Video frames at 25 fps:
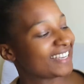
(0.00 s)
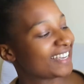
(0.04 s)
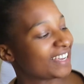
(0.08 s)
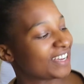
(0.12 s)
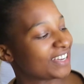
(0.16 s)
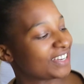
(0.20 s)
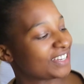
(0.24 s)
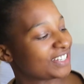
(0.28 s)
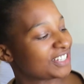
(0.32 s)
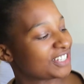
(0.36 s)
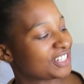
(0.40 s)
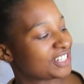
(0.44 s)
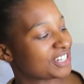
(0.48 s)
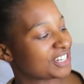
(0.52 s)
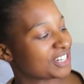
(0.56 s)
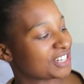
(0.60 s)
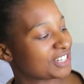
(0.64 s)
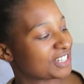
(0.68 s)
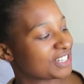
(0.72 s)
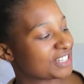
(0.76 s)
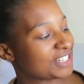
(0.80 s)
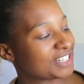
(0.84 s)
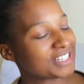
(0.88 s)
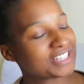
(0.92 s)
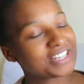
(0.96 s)

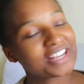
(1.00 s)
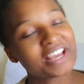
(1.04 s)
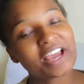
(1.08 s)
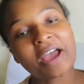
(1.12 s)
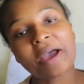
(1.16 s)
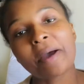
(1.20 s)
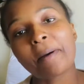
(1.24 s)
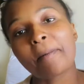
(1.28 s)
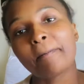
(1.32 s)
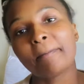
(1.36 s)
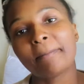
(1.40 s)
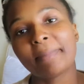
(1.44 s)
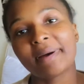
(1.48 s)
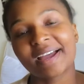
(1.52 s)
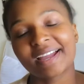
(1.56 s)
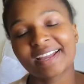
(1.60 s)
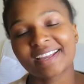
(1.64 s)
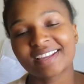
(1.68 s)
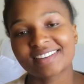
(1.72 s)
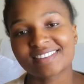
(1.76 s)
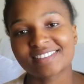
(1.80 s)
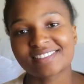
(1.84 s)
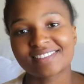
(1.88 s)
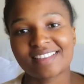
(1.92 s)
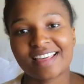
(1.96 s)
gorgeous
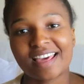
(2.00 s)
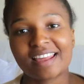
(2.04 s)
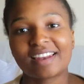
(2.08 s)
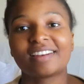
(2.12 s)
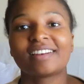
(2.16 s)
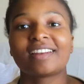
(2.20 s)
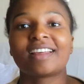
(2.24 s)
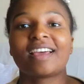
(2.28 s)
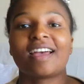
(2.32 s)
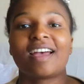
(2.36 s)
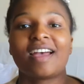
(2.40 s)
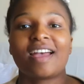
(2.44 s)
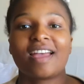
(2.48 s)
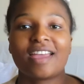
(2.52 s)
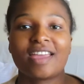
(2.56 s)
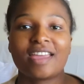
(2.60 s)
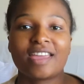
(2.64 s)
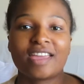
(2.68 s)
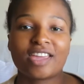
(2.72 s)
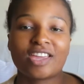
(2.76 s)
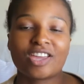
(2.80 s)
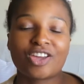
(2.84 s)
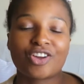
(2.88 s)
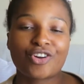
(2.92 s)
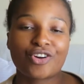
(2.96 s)
package that
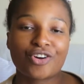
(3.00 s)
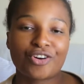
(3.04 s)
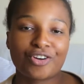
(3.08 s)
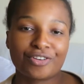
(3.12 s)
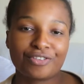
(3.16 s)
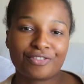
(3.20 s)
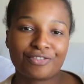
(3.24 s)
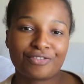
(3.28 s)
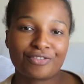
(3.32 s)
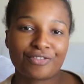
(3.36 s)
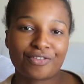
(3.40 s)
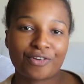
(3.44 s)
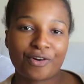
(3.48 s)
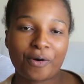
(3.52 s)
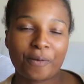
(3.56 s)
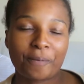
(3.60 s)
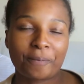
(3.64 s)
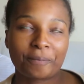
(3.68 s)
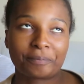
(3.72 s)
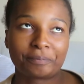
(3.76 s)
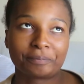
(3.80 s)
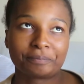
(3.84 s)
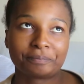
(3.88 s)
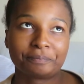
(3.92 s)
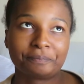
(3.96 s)
I got
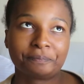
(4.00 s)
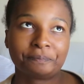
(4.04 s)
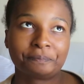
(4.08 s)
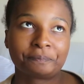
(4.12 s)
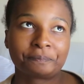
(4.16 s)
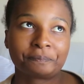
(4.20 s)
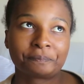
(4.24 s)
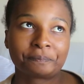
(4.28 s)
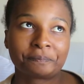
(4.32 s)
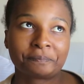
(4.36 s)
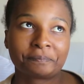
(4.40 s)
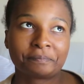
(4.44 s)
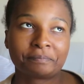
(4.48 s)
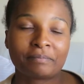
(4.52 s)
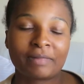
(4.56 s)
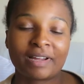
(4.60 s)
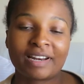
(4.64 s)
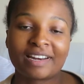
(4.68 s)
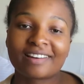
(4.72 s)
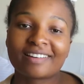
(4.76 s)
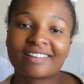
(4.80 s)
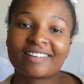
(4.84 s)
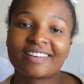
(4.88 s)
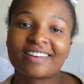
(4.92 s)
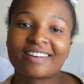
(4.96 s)
from
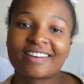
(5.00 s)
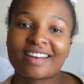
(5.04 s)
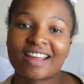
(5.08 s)
Marini